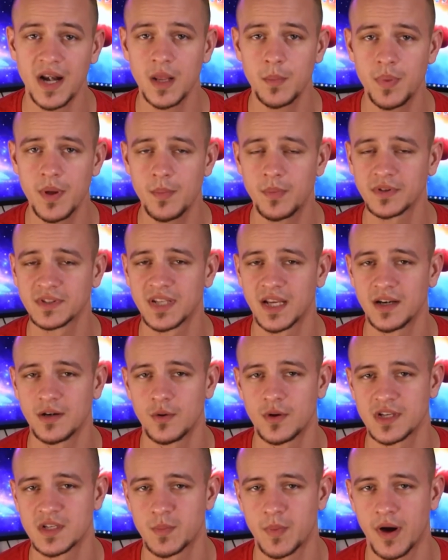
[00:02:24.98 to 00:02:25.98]
people tend to
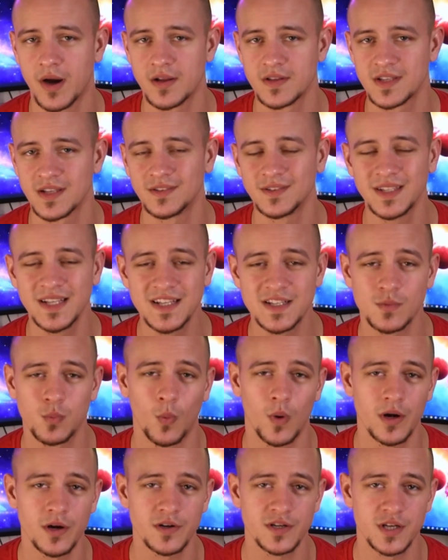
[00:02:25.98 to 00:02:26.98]
experience at least one
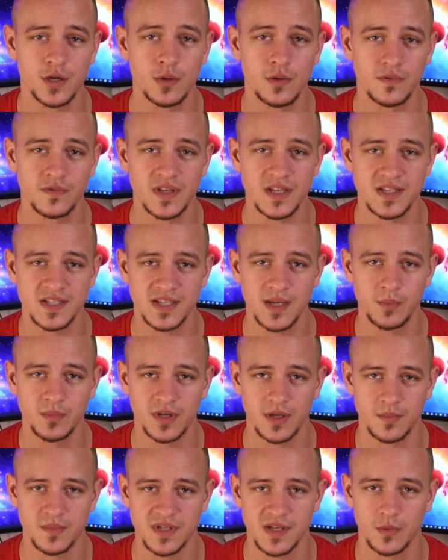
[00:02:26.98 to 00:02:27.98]
or two of these
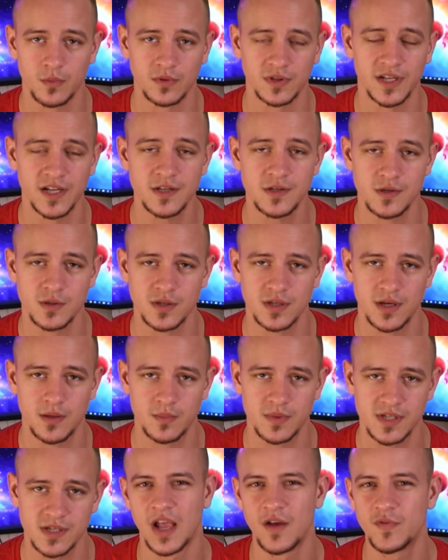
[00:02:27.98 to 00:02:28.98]
symptoms in
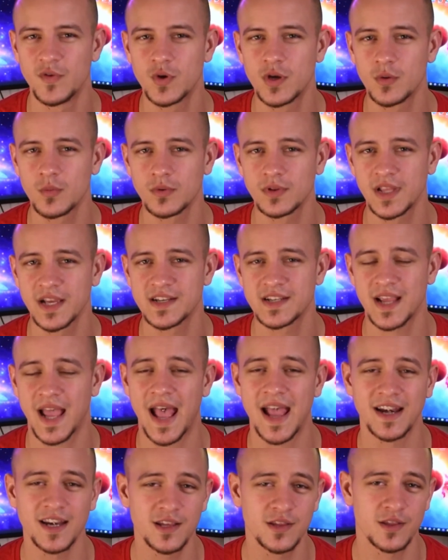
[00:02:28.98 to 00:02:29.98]
relationships. If you can relate to
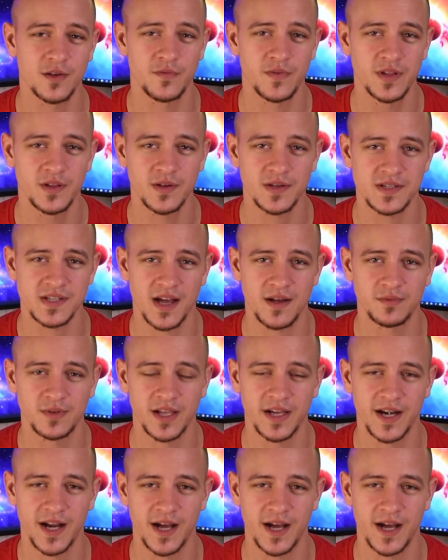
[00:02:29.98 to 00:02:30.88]
any of the feelings I've laid